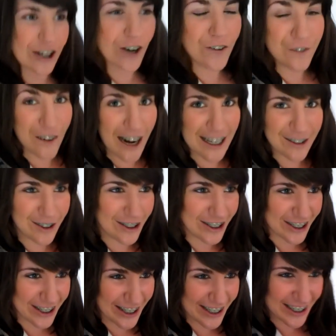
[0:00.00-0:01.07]
go find
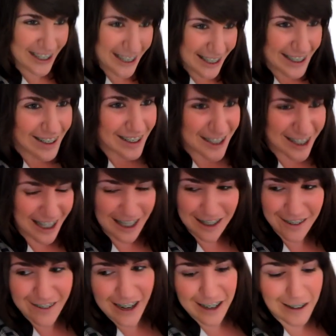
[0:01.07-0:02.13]
Luke. And she kind
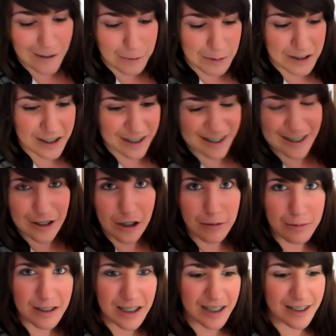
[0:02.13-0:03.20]
of ran off but then
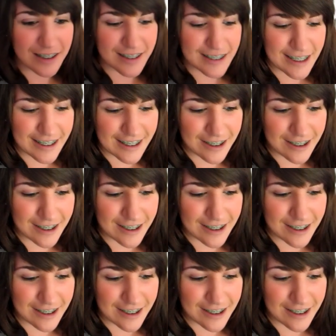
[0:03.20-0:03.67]
stopped. Like,